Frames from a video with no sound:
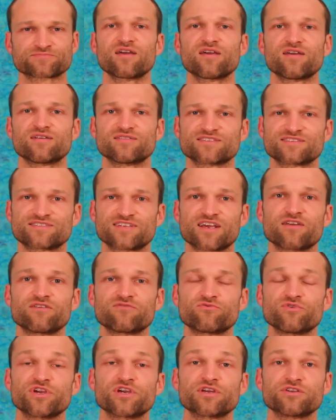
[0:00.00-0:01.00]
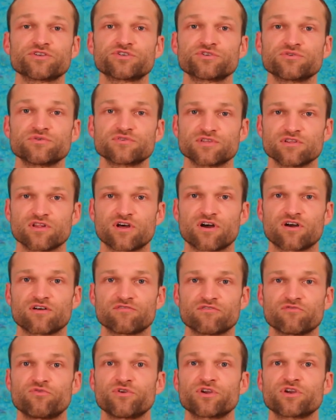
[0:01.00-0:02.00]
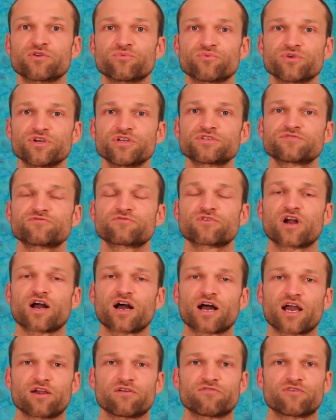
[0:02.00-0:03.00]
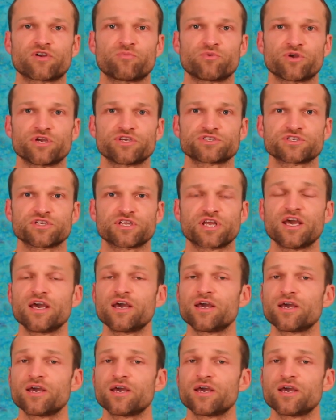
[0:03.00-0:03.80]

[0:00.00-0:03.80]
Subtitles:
Instead, if we can choose love, if we can reach for a higher vibration,